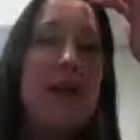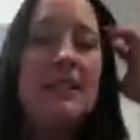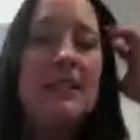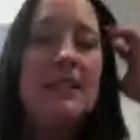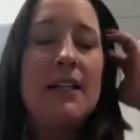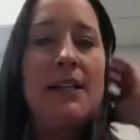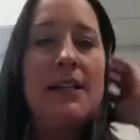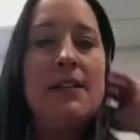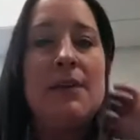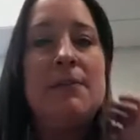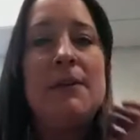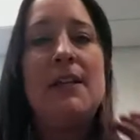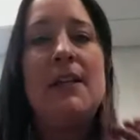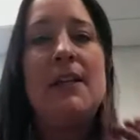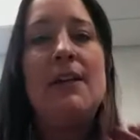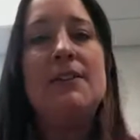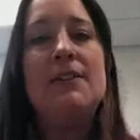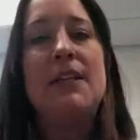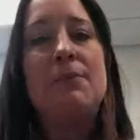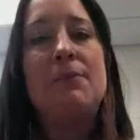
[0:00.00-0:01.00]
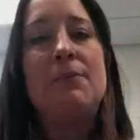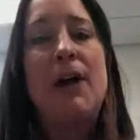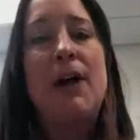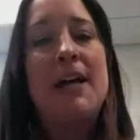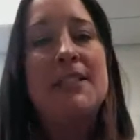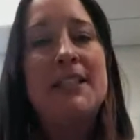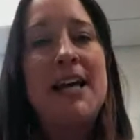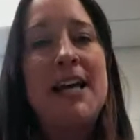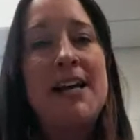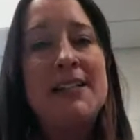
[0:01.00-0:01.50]
studying the PLC
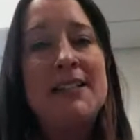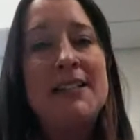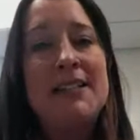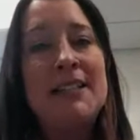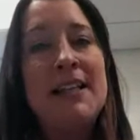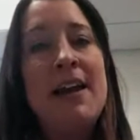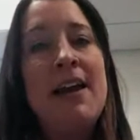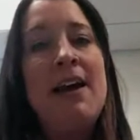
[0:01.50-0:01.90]
process